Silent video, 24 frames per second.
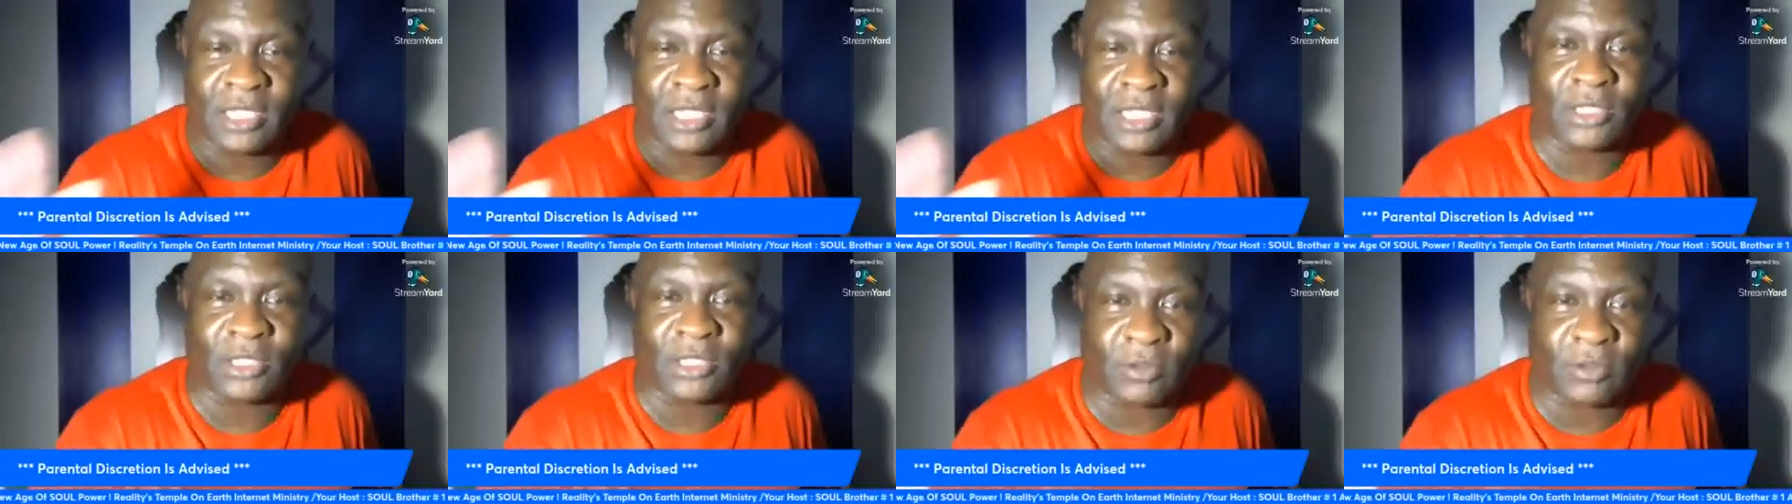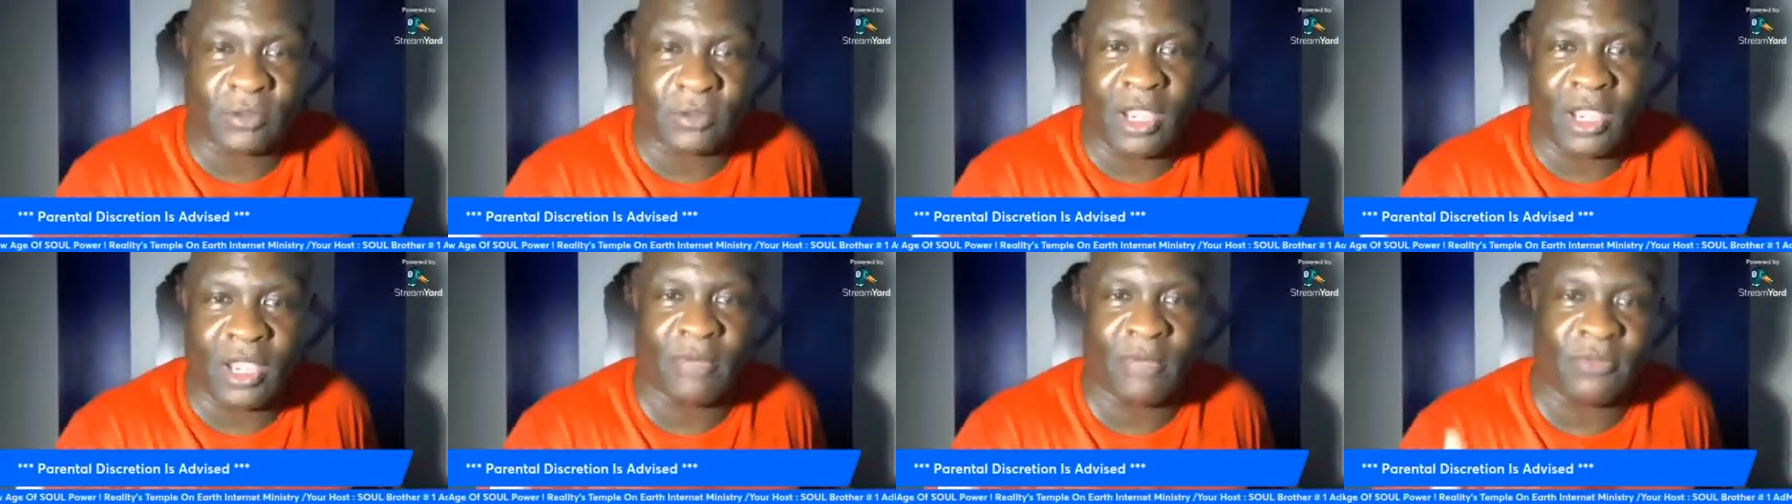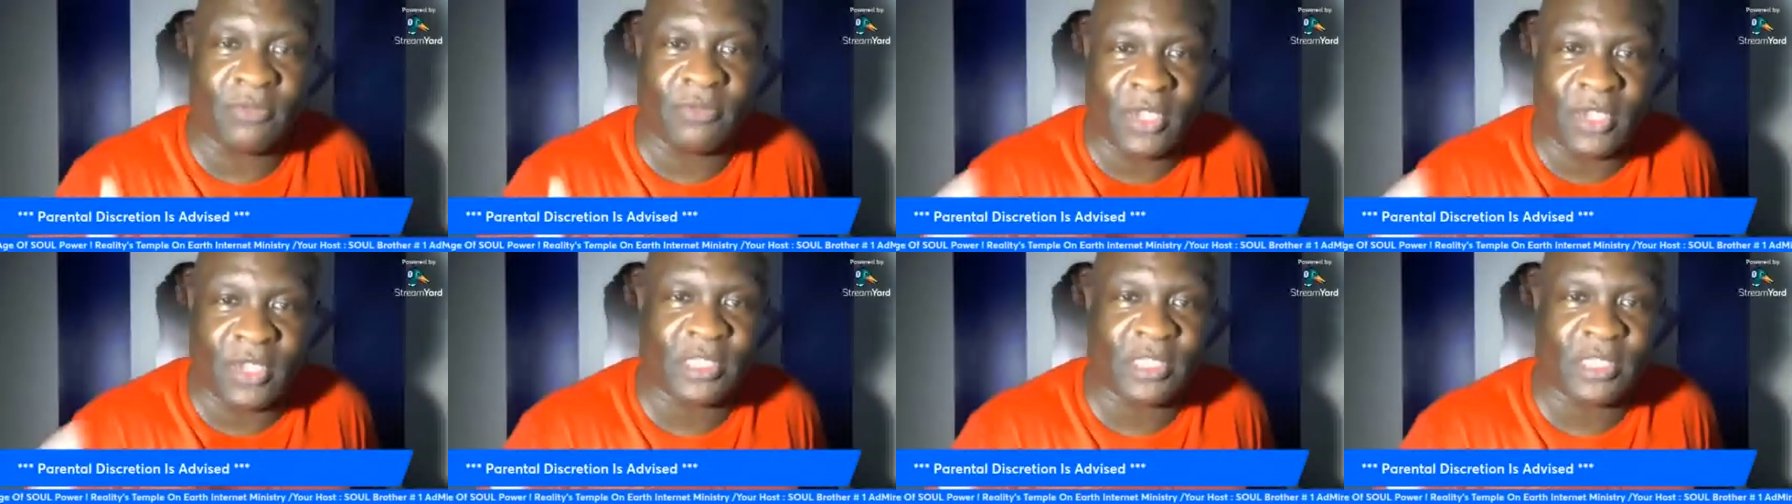Instagram and
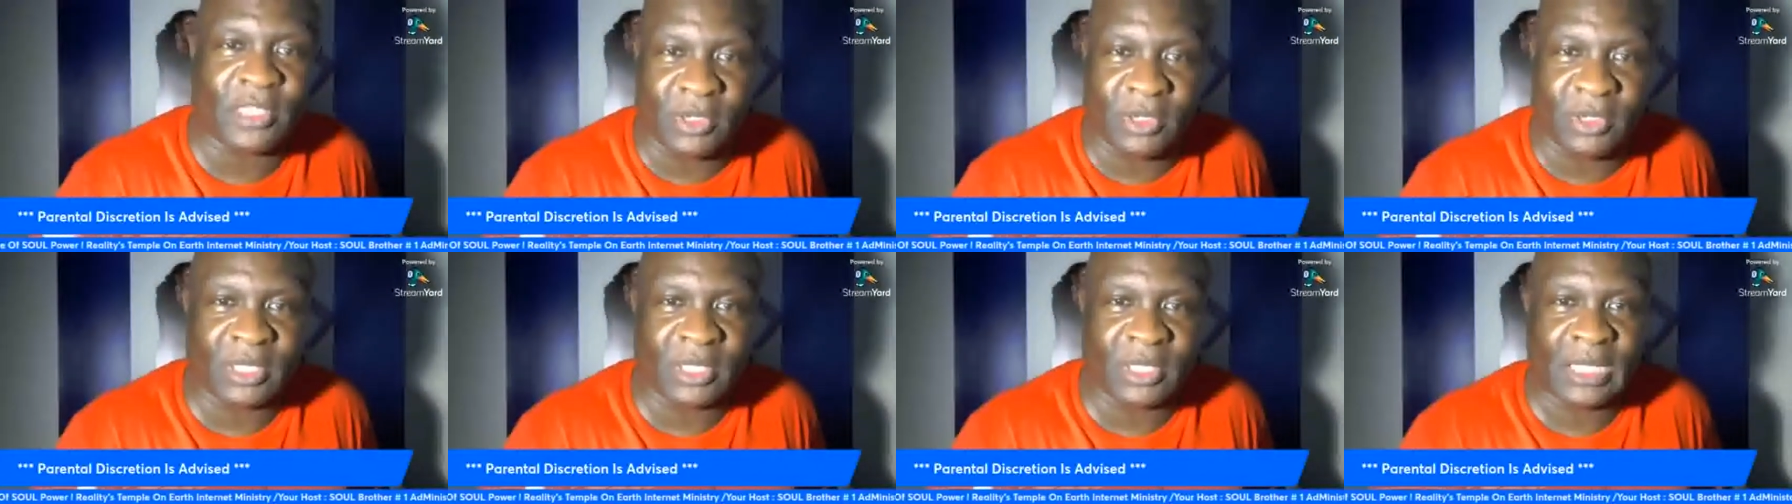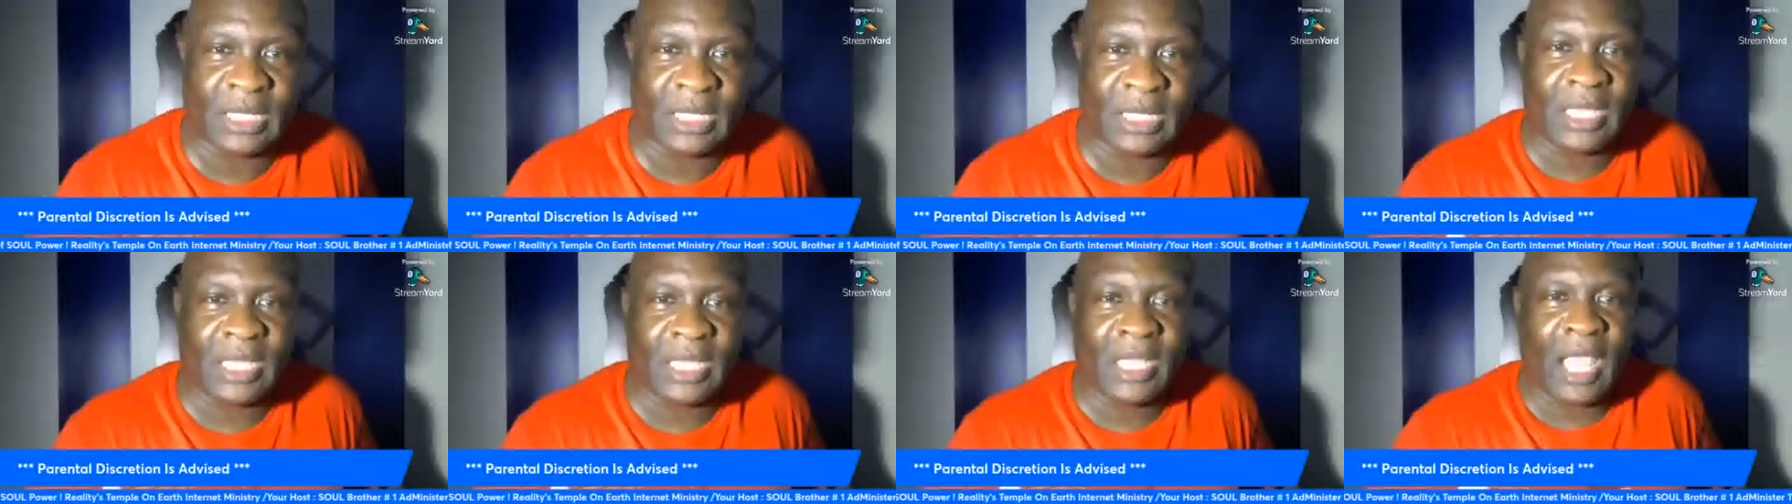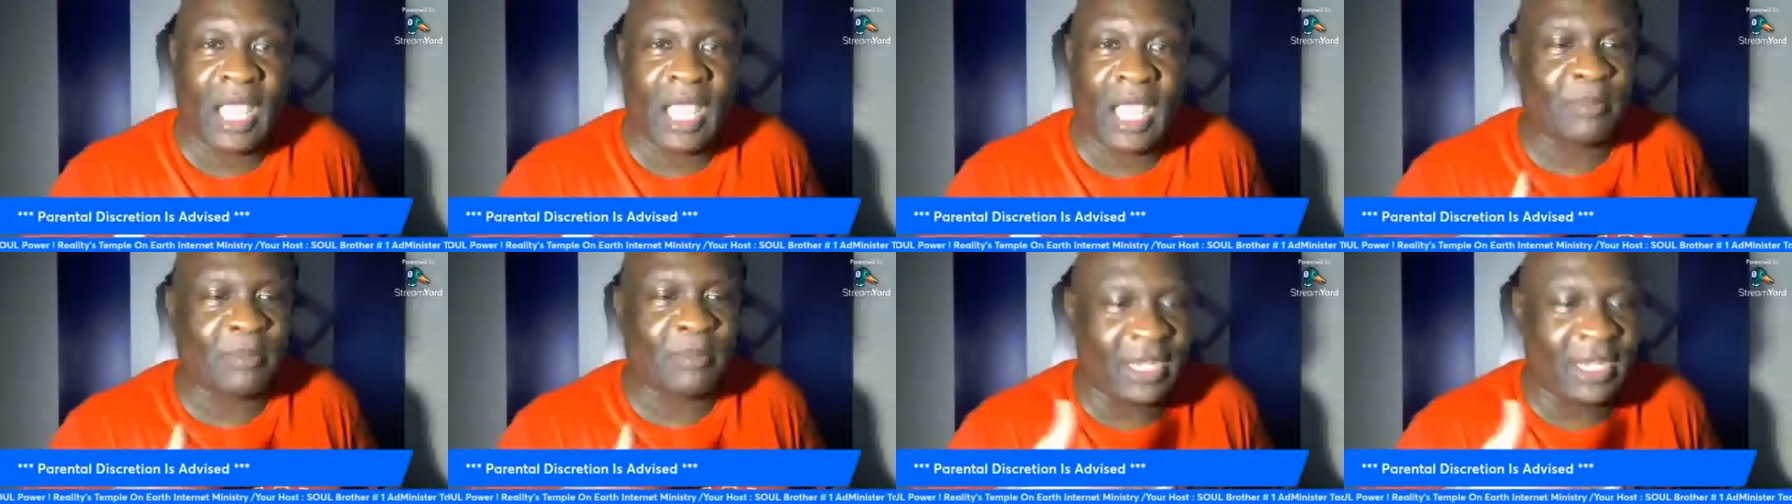Facebook.
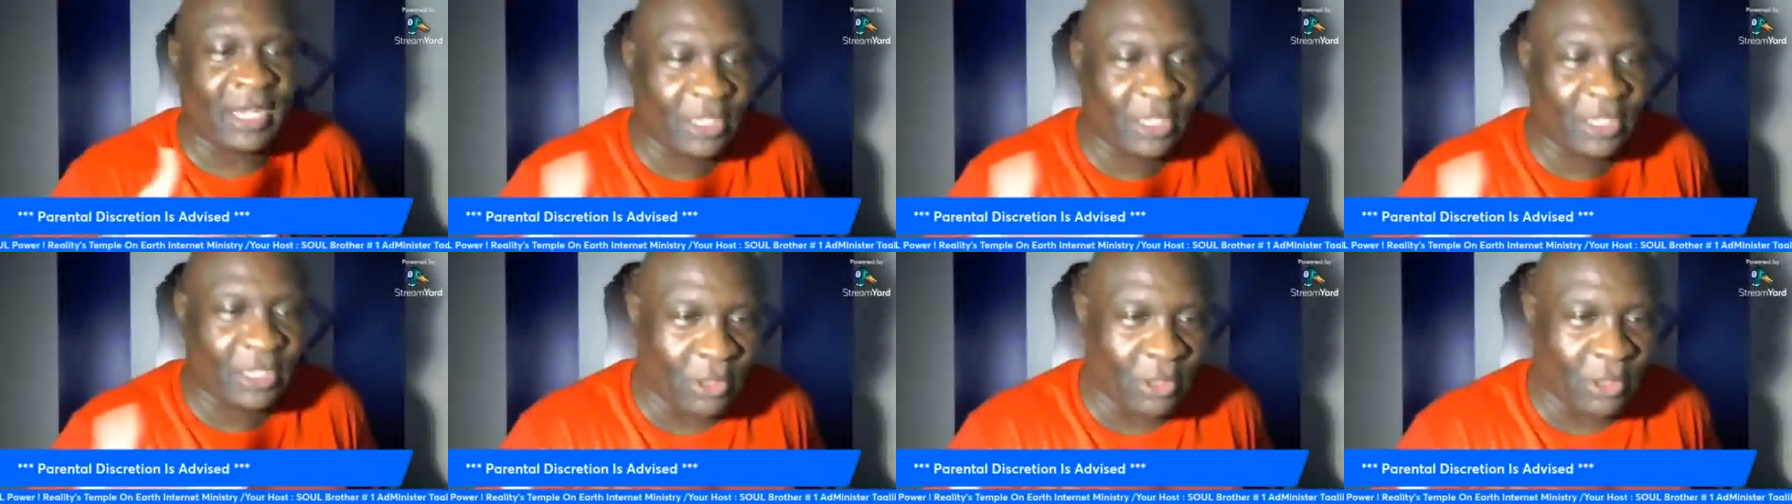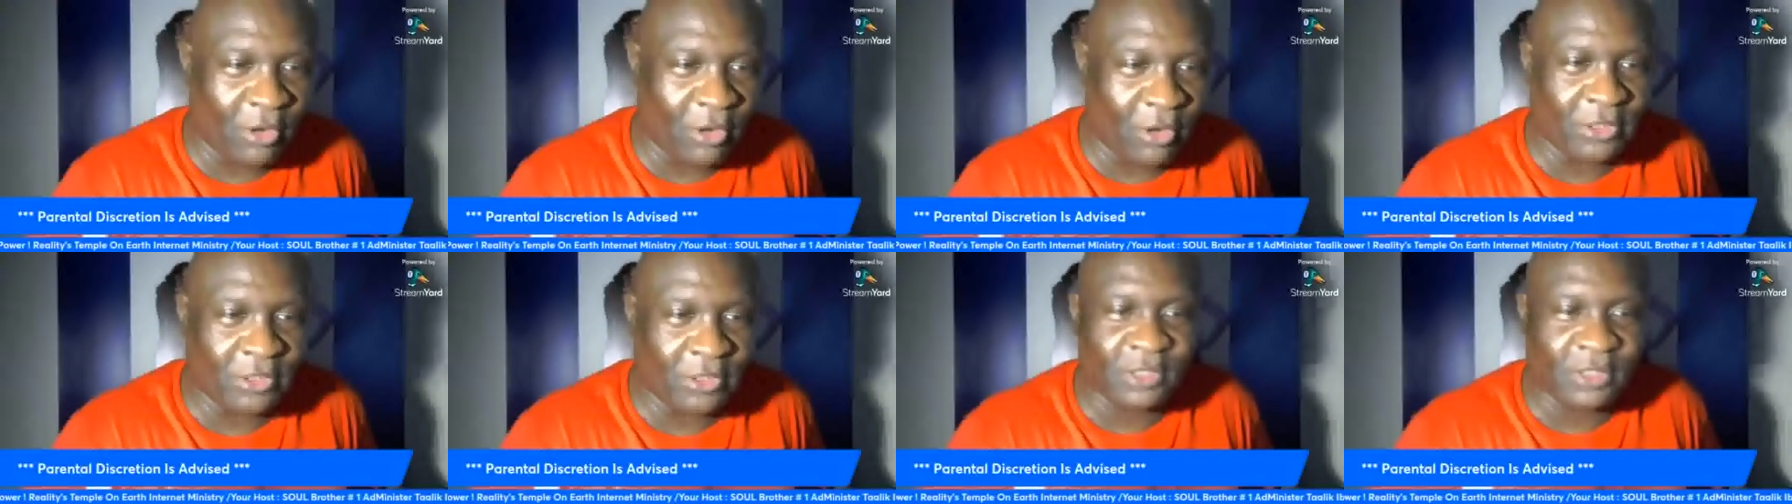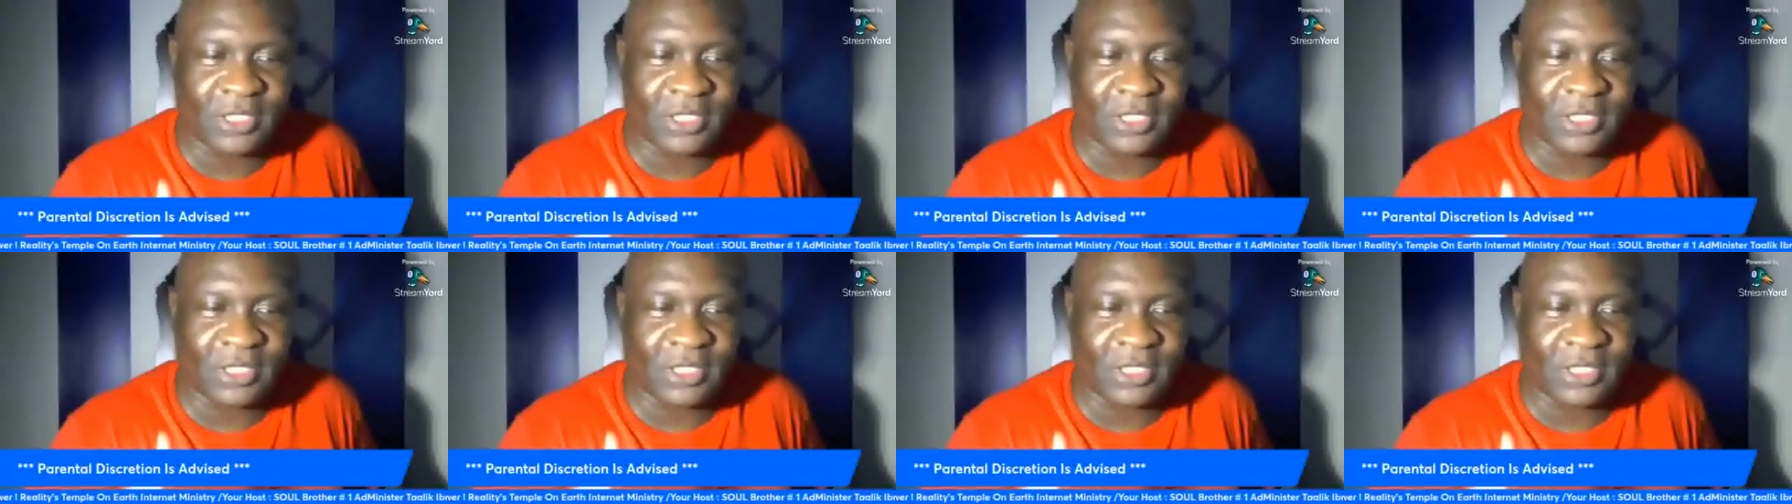I'm not ignoring you.